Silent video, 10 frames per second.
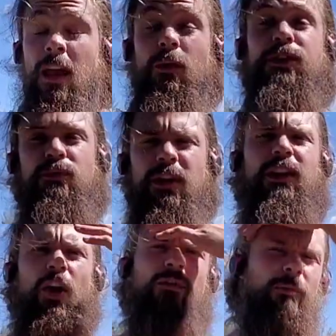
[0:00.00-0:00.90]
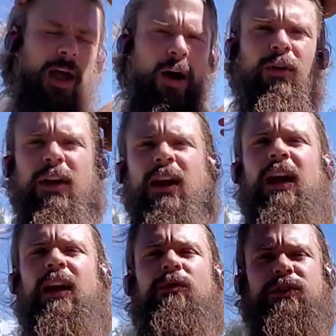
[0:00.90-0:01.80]
It was really overpowering,
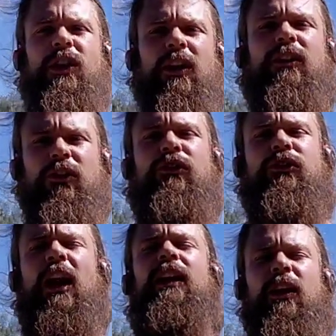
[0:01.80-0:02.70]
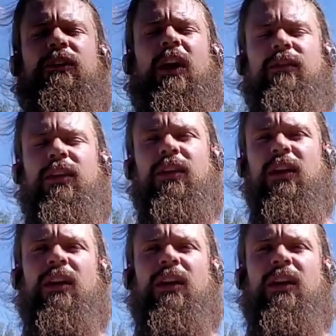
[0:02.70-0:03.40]
and I was starting to shake. I was having